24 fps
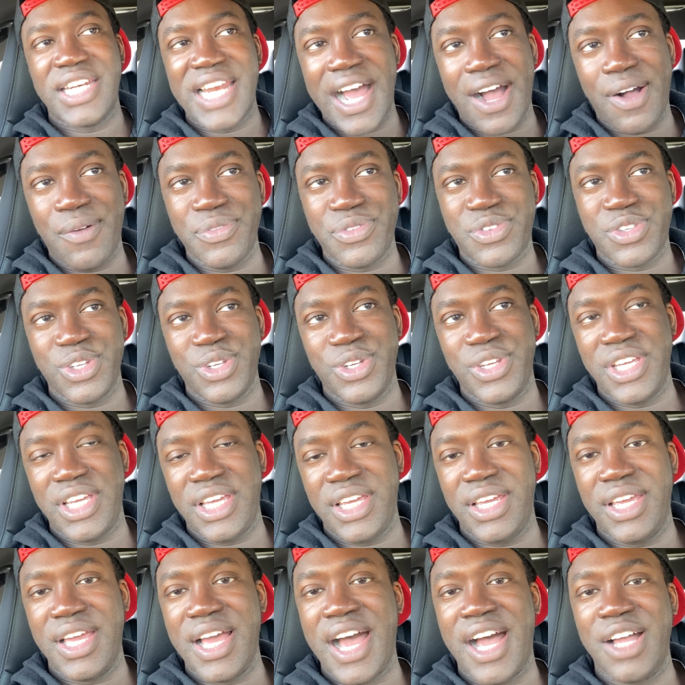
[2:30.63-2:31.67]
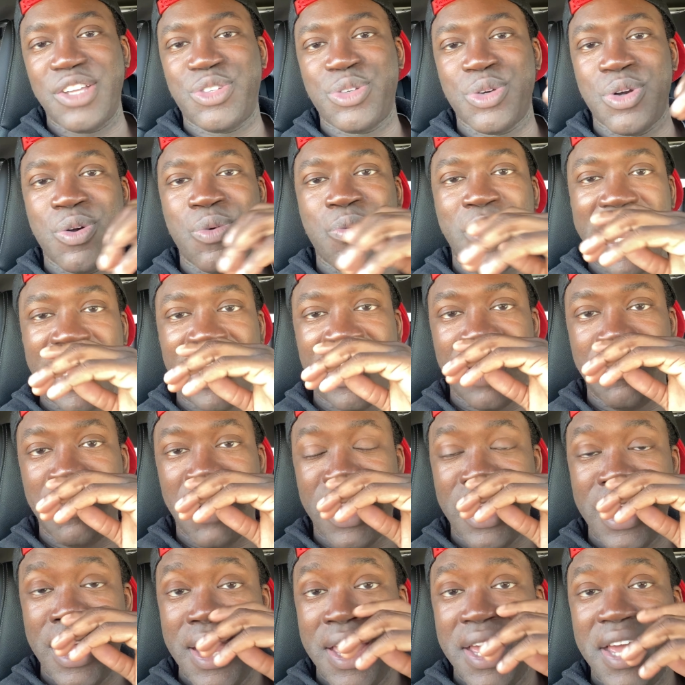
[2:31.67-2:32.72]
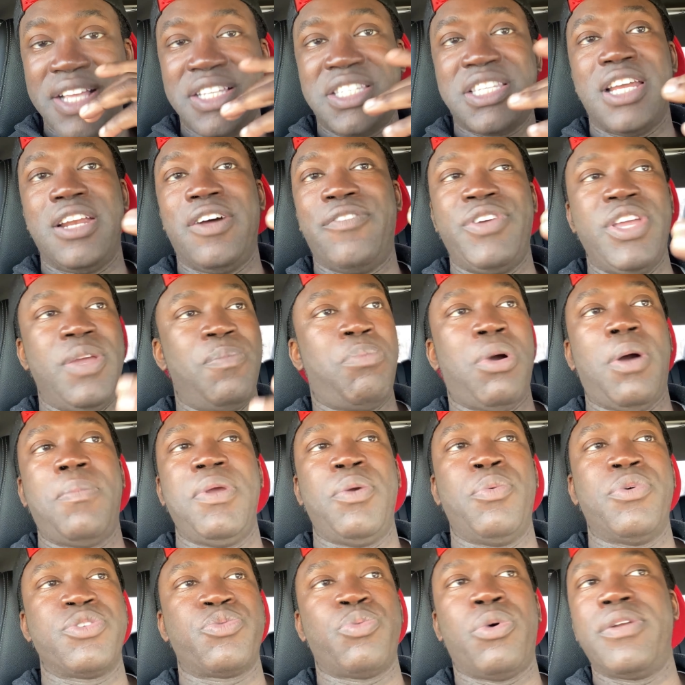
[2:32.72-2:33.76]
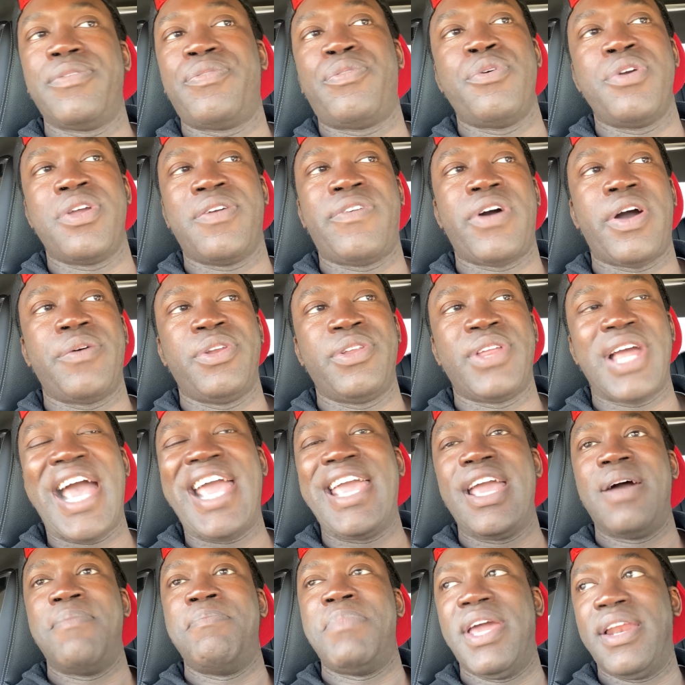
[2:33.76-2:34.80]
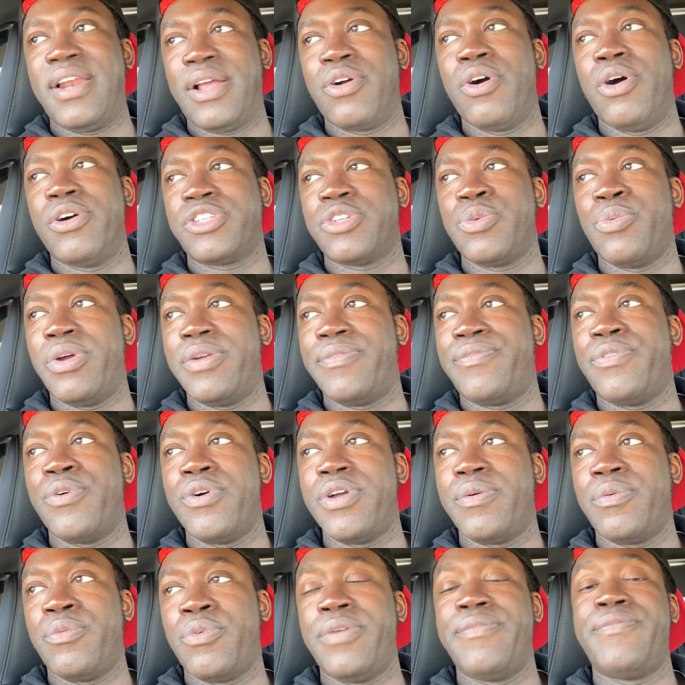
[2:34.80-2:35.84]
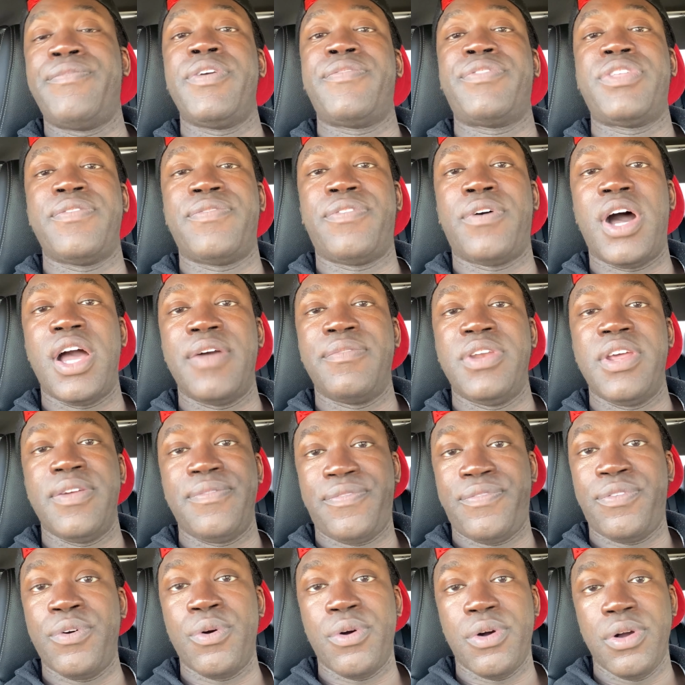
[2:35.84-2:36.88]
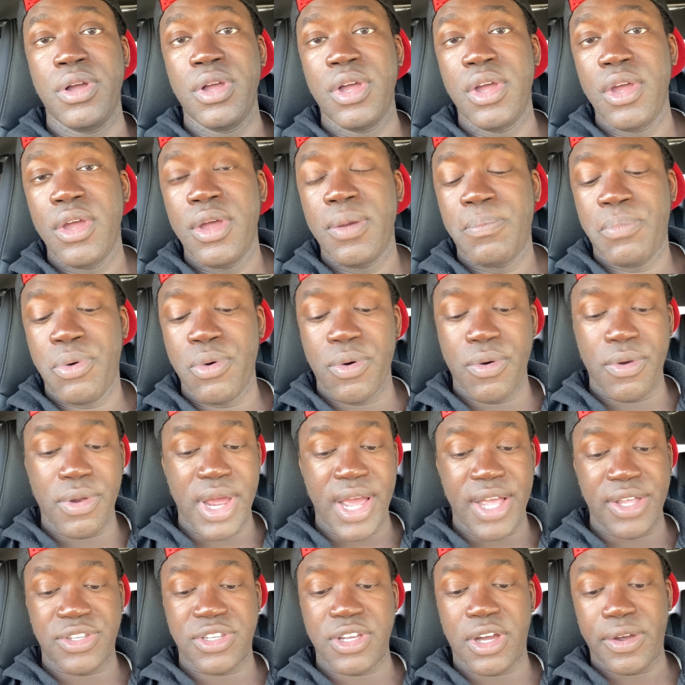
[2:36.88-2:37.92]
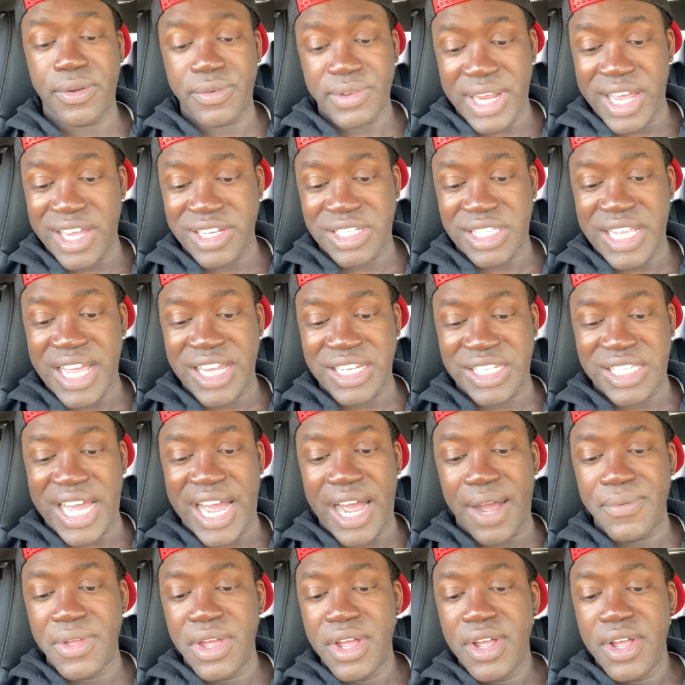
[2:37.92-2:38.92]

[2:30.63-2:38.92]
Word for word: down to the actual weight limit instead of he probably was 145 and ate a bit and got to 155 and then fought Poirier. So there's there's that.